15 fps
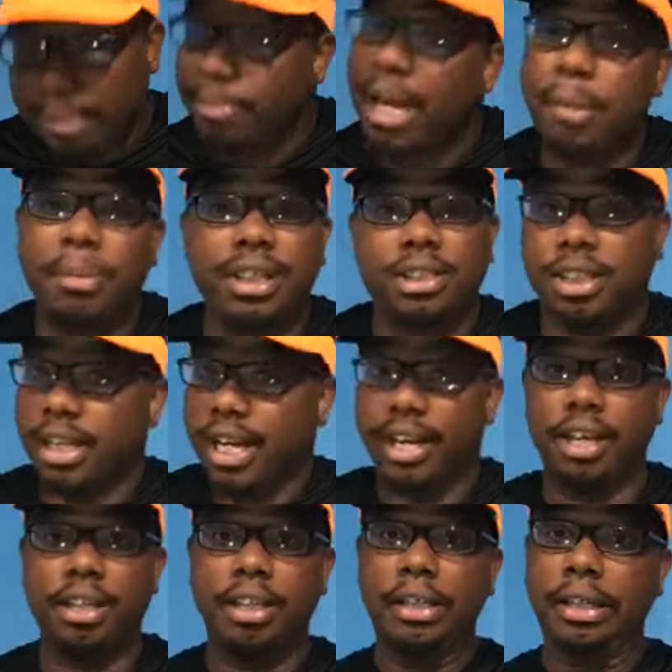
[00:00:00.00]
it may be
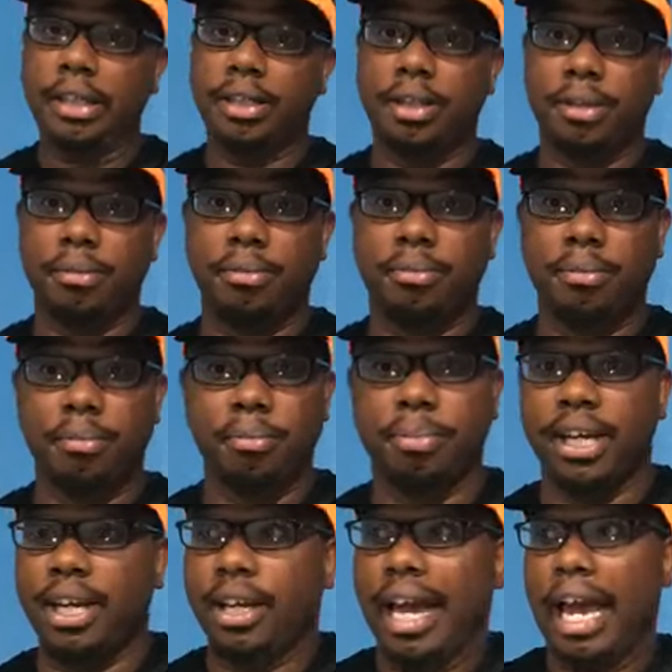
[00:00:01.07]
today,
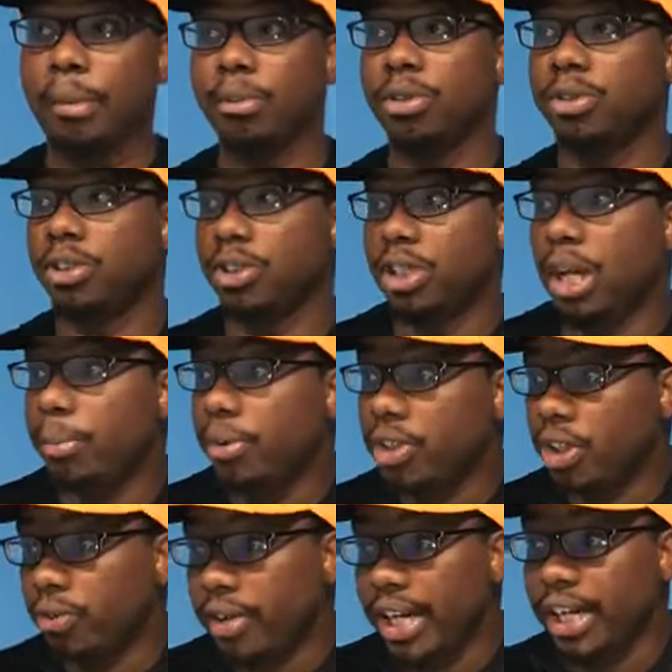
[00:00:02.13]
being able to
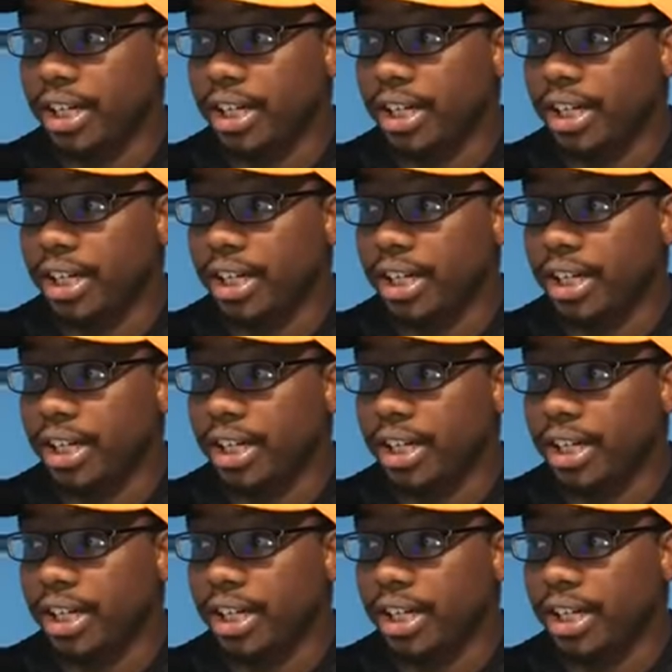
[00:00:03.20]
come on the